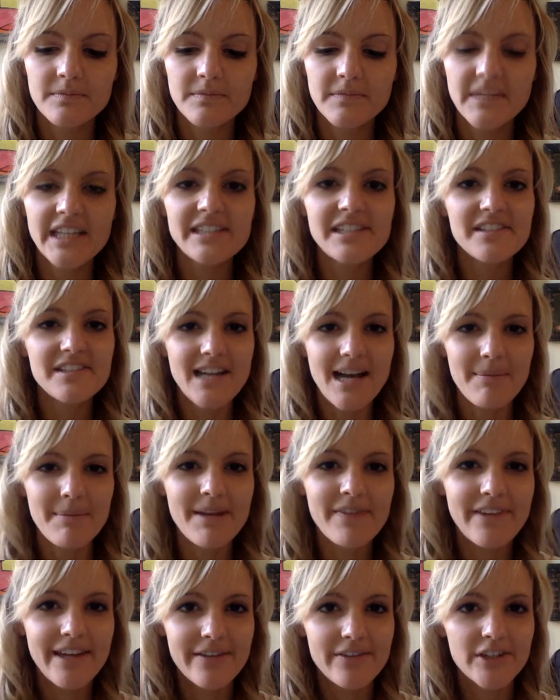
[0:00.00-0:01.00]
this is not
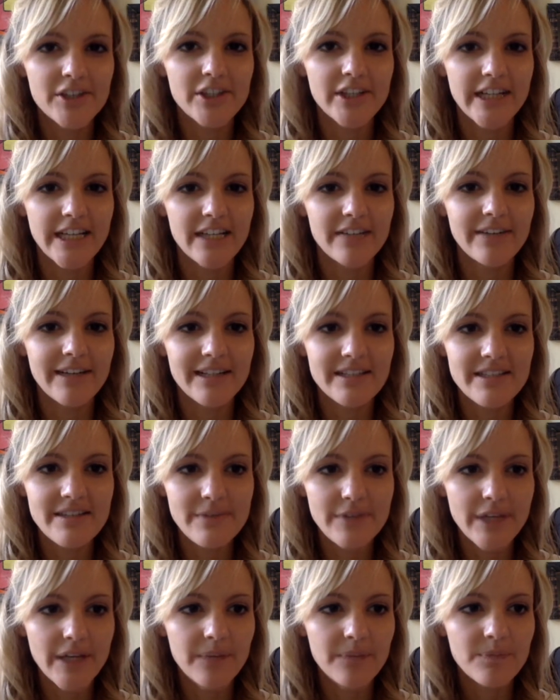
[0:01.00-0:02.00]
my favorite creative
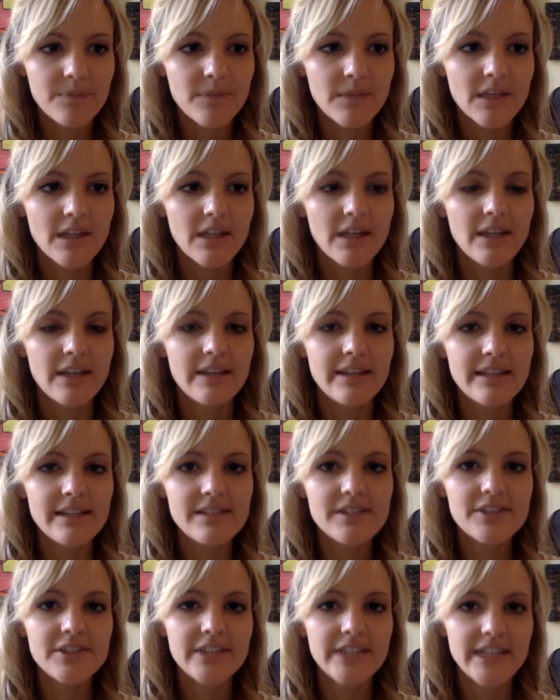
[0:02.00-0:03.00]
activity.
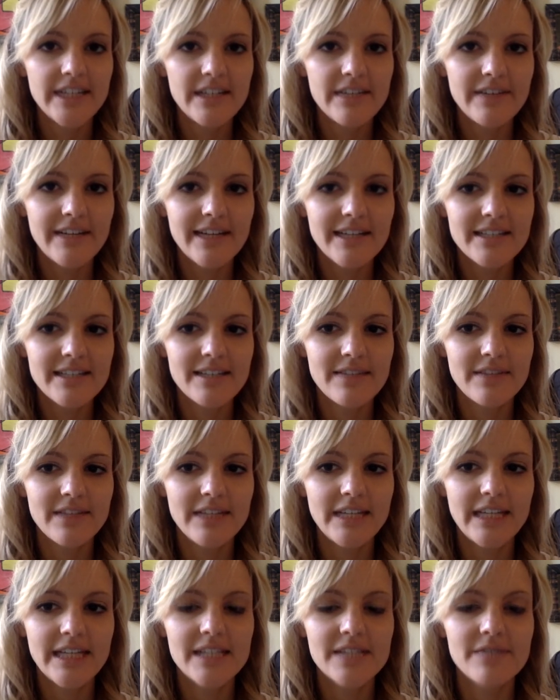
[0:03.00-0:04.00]
This creative
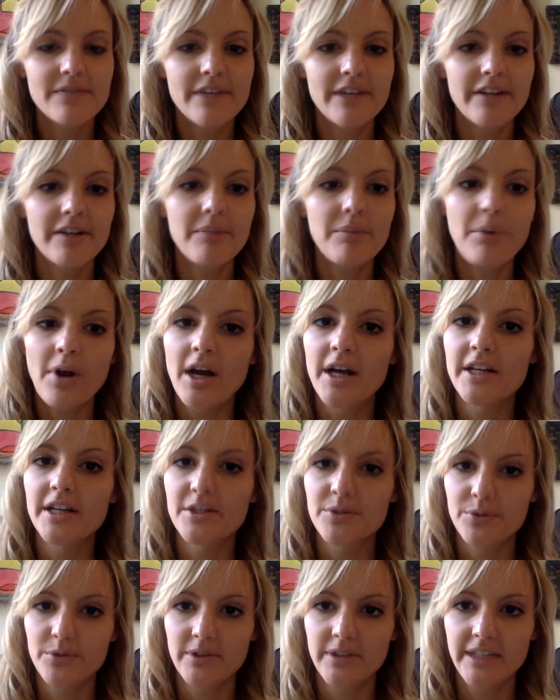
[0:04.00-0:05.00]
activity is very
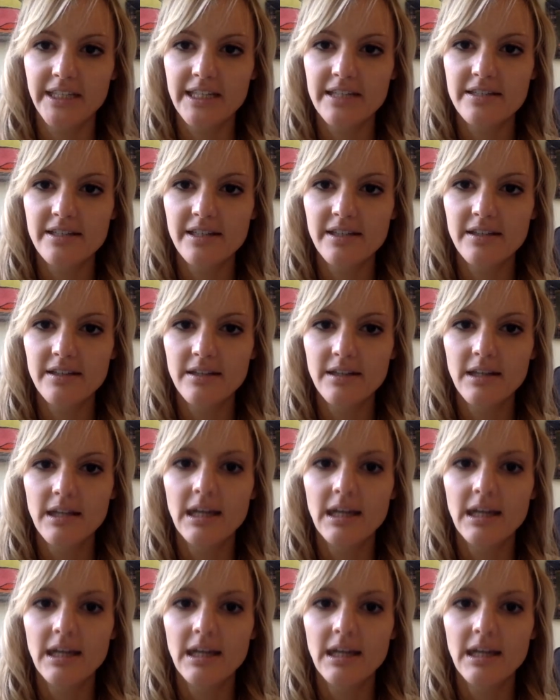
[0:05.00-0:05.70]
product-oriented.